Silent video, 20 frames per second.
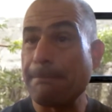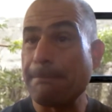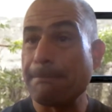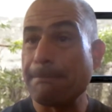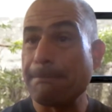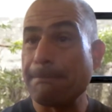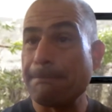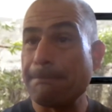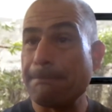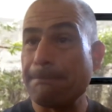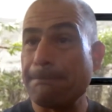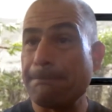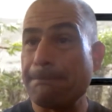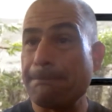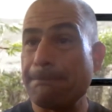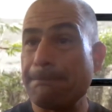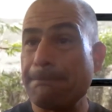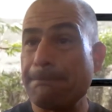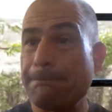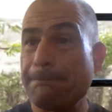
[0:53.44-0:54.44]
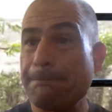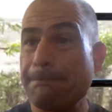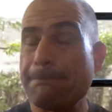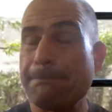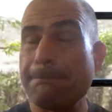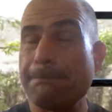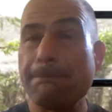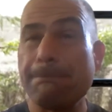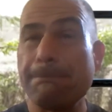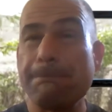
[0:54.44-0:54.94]

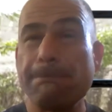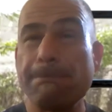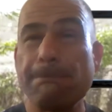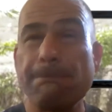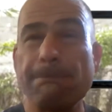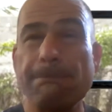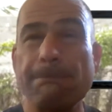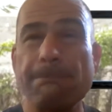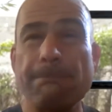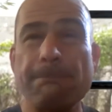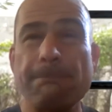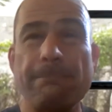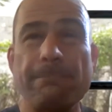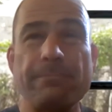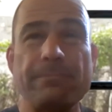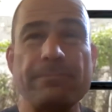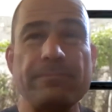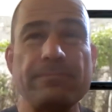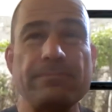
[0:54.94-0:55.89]
No one is speaking in this clip.